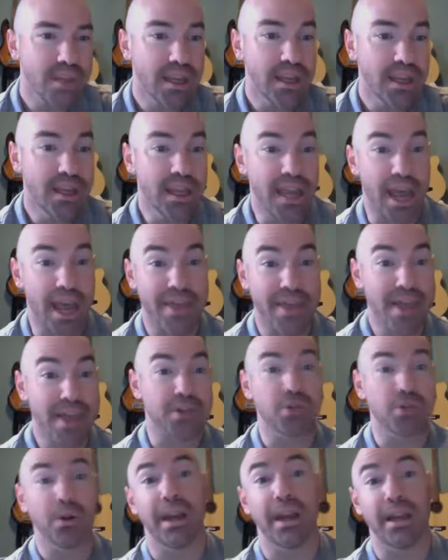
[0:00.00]
And that's
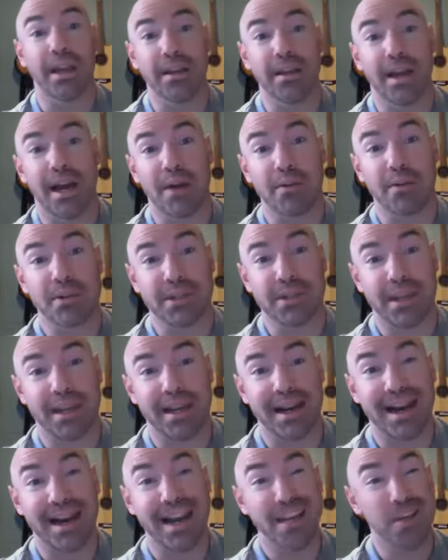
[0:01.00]
great. I would say
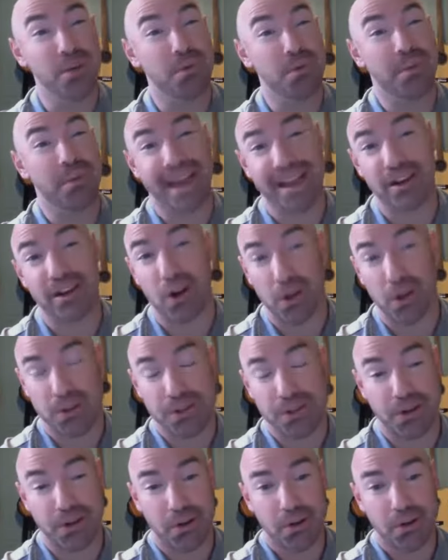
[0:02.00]
I do that
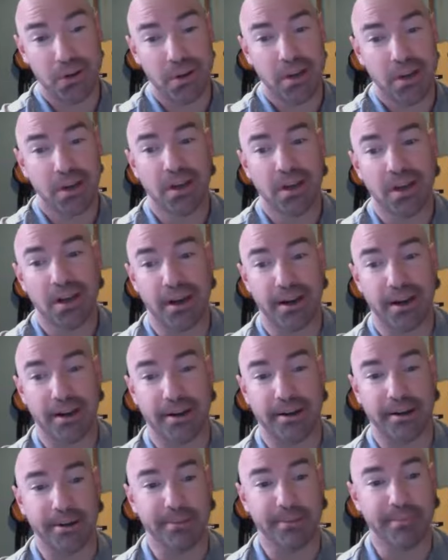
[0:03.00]
also.
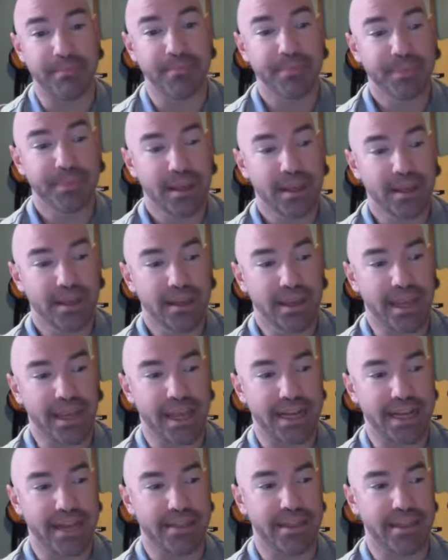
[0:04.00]
And
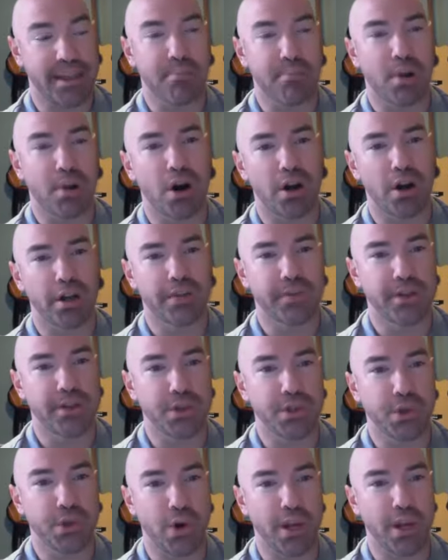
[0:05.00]
I think part of
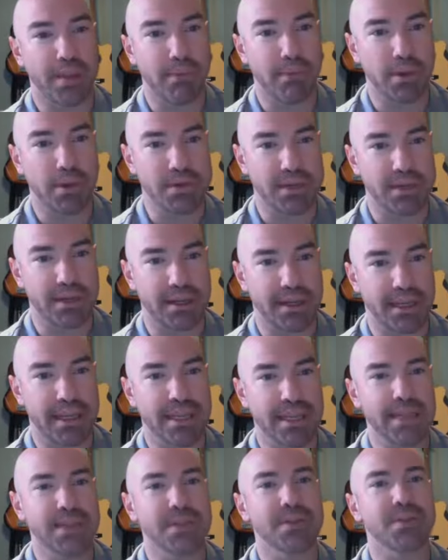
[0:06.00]
enjoying music
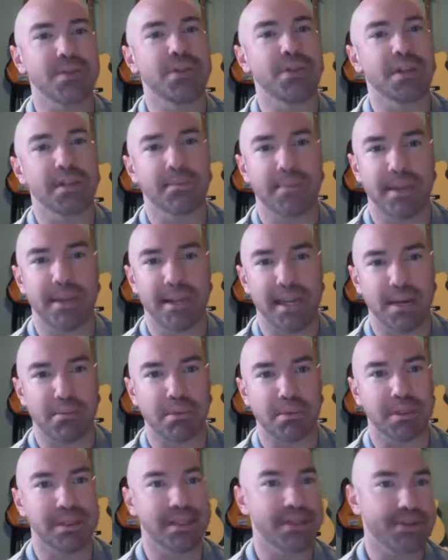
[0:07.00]
is just being able
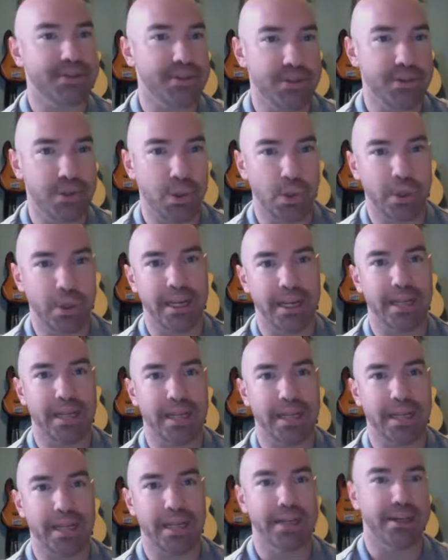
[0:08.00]
to listen to it and
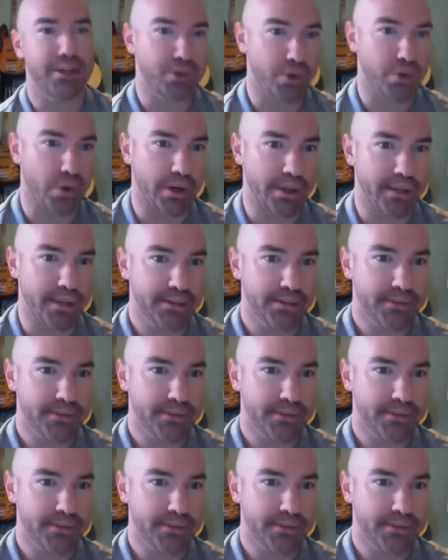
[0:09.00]
enjoy it.